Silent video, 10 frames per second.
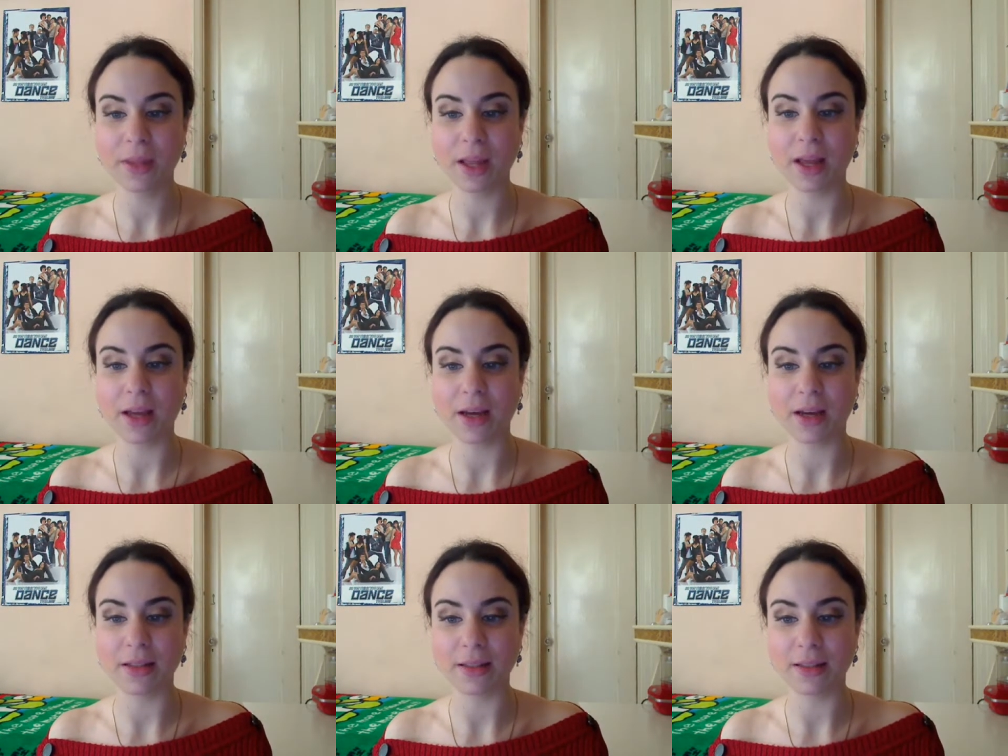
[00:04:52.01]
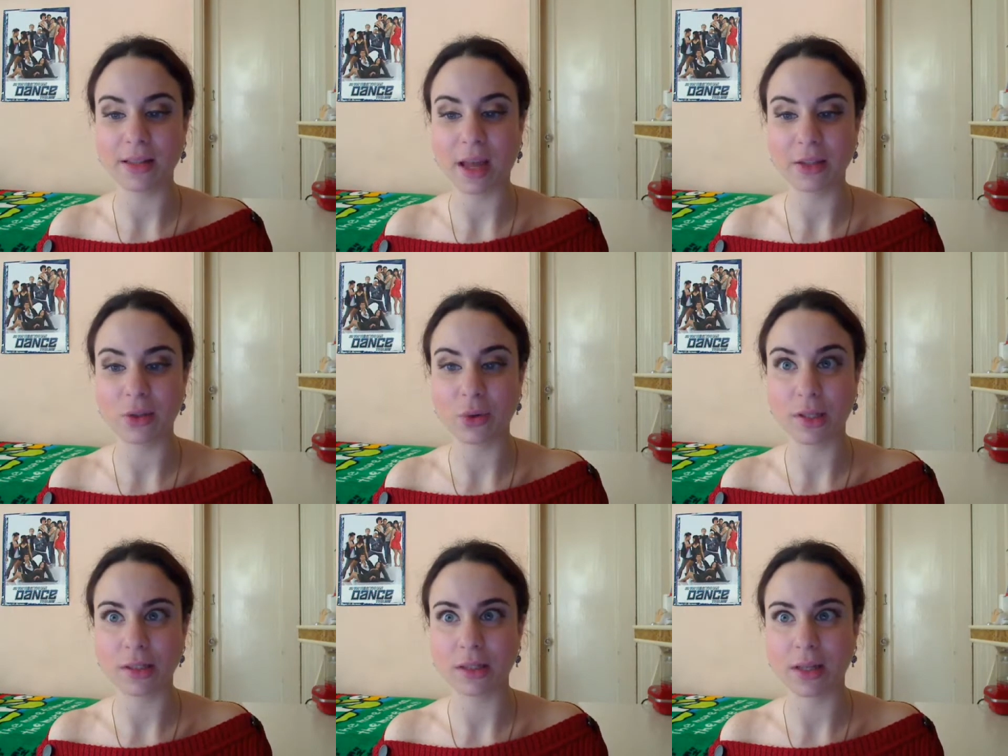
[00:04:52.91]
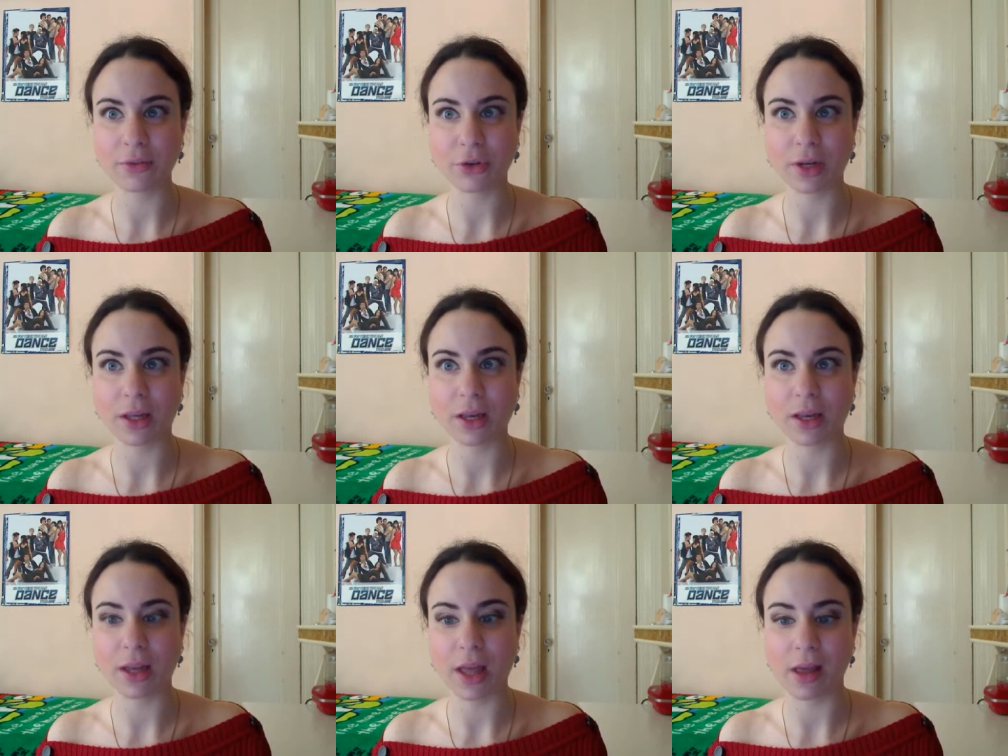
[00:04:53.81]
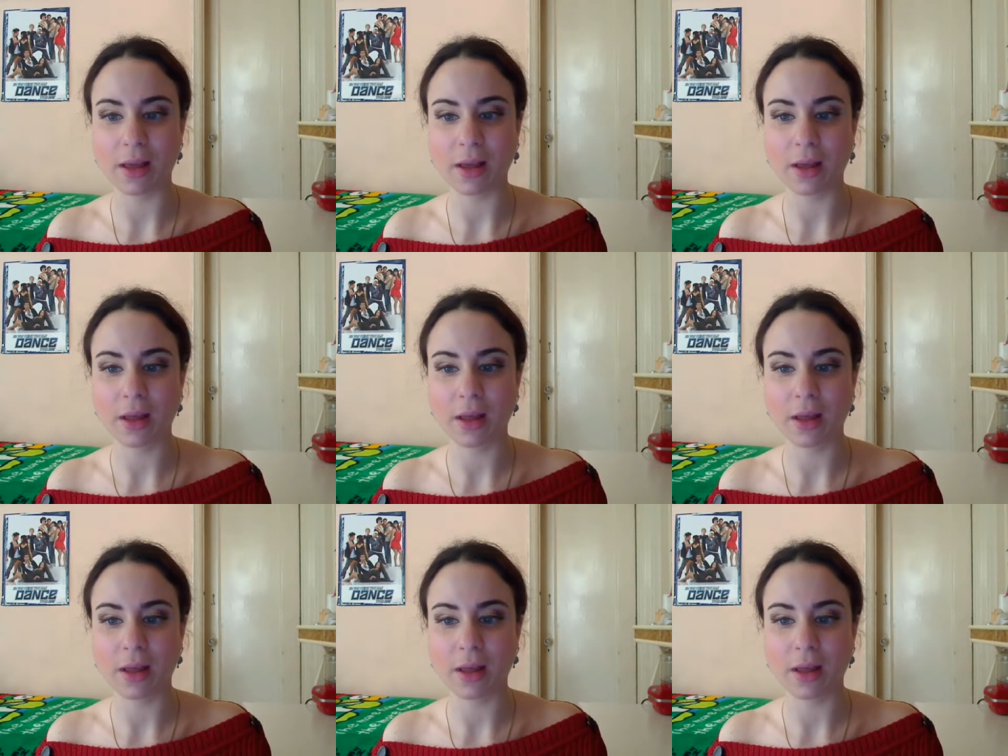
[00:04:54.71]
and as you can see, I've created a